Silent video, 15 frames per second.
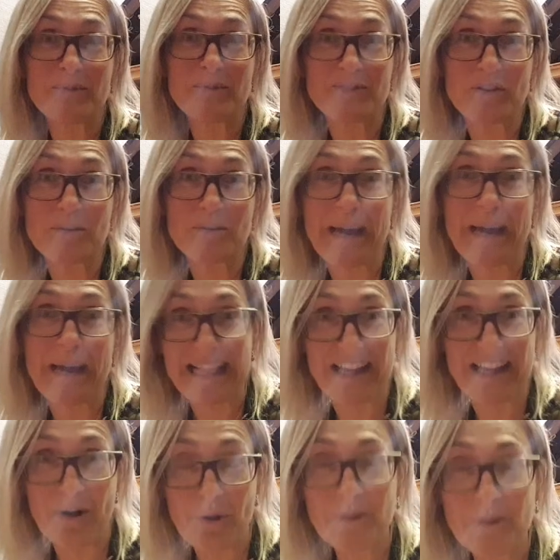of doom
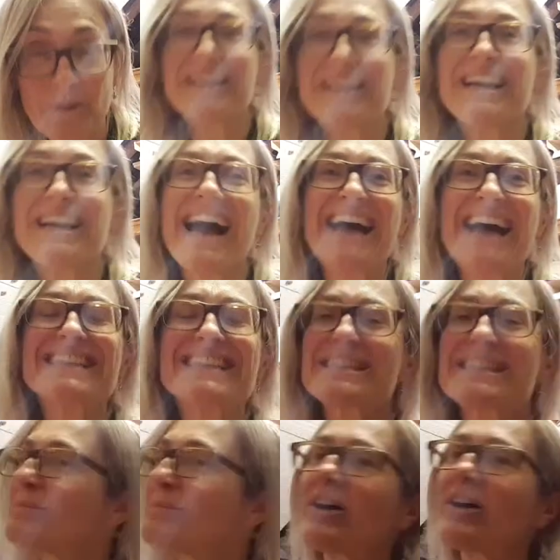hellhole and
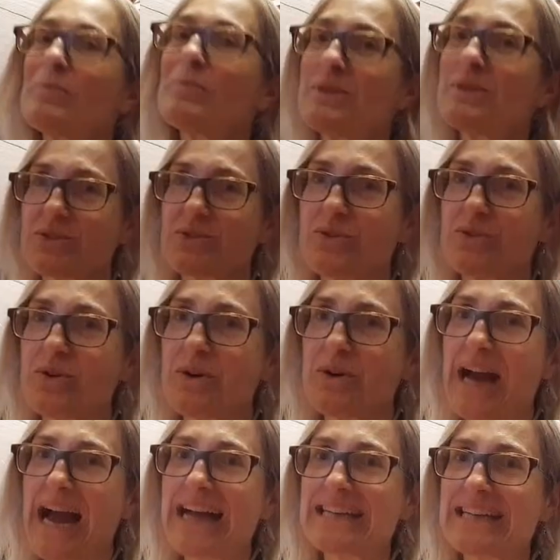simply open the door
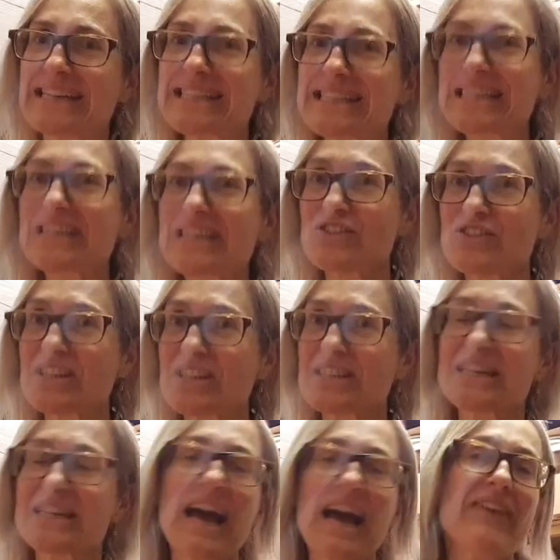and see if
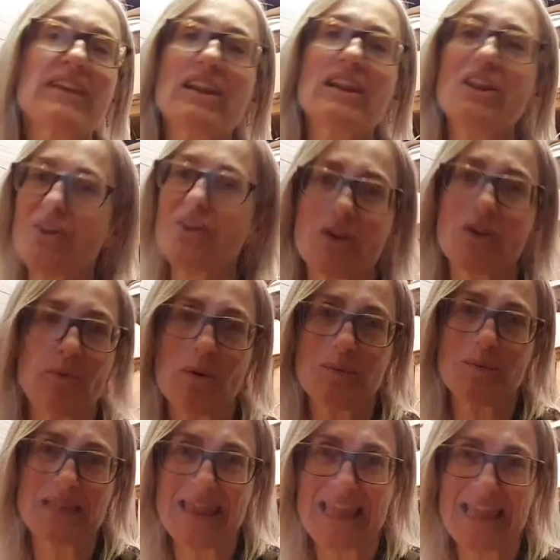just having a look at what
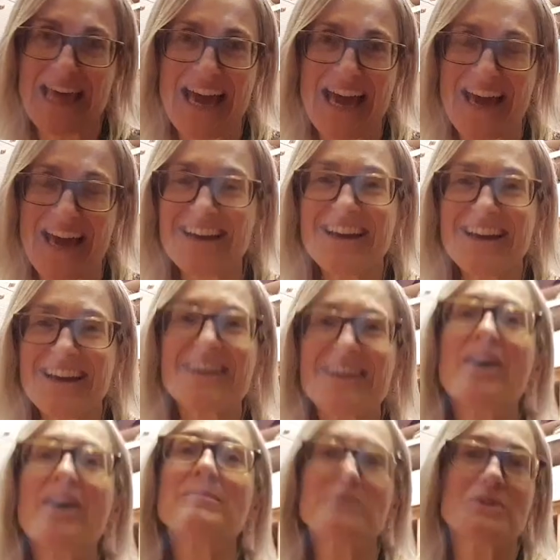was in there
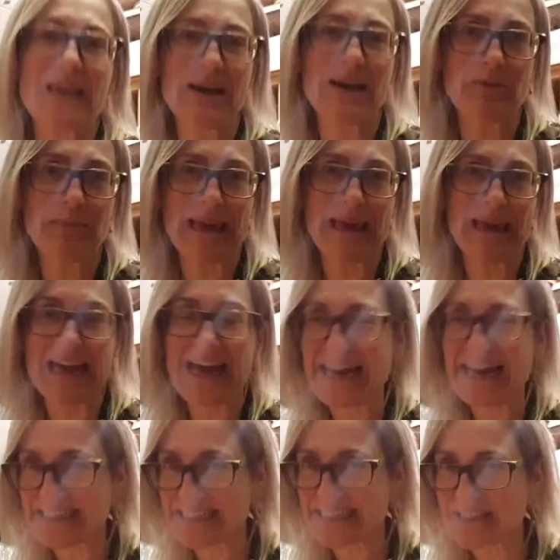calmed you down a bit
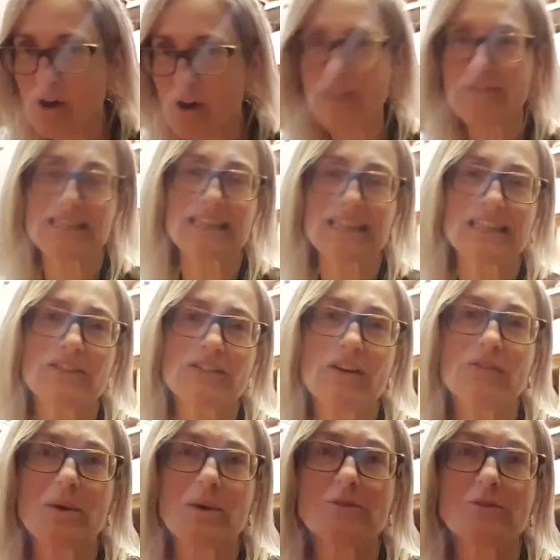and got over the sense of
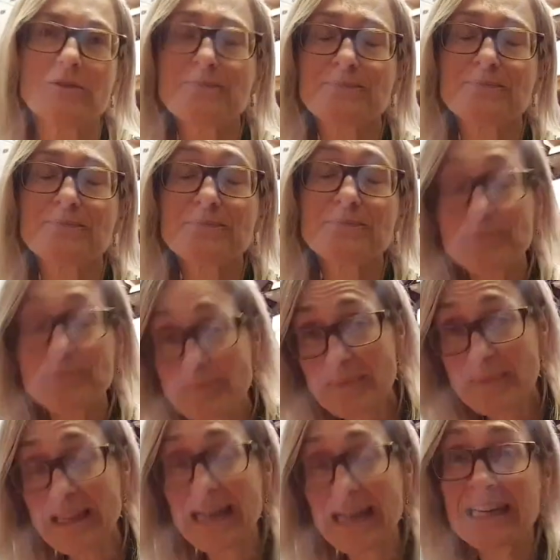overwhelm.
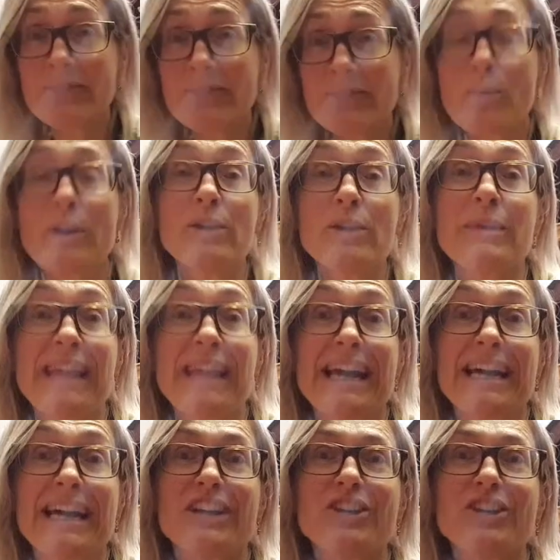And if while you were
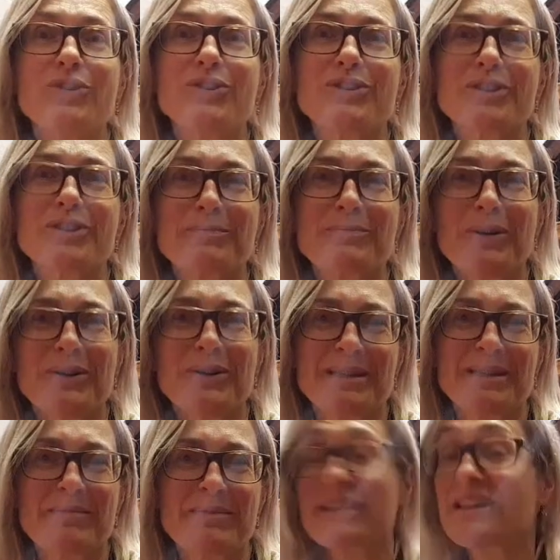there you could spot
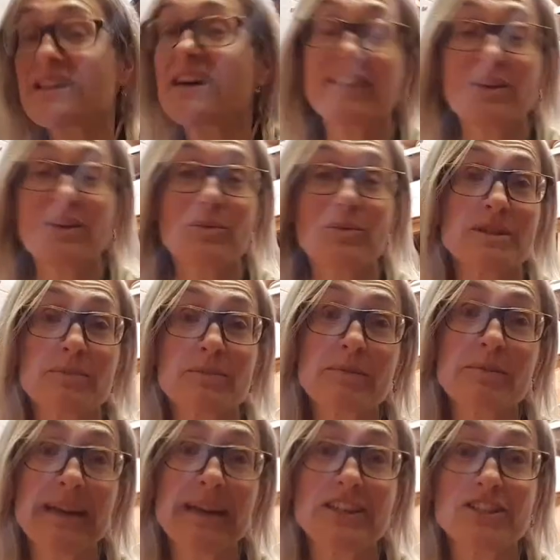something that either you wanted to bring
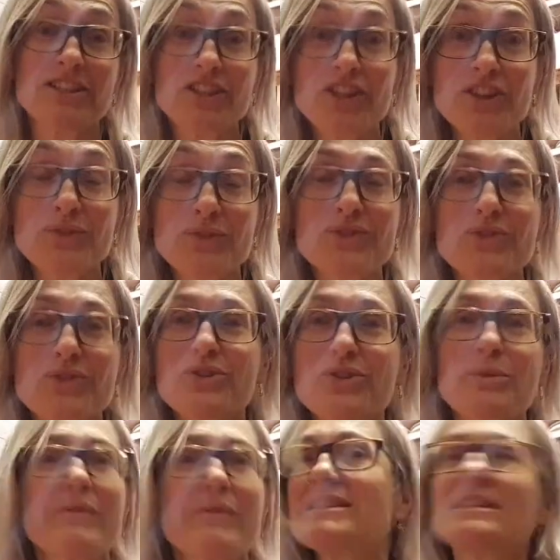back into use or you
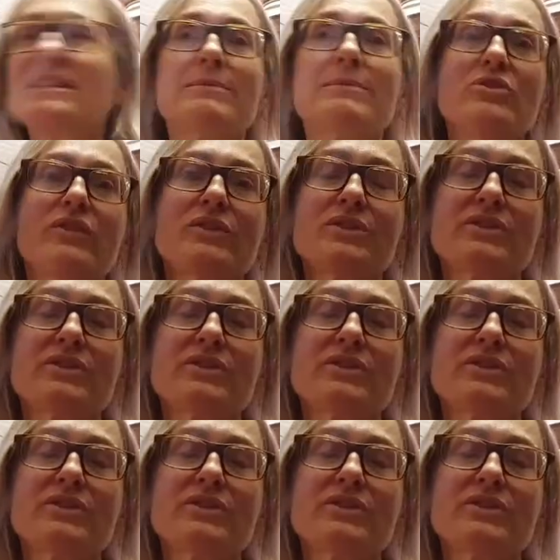were ready to move on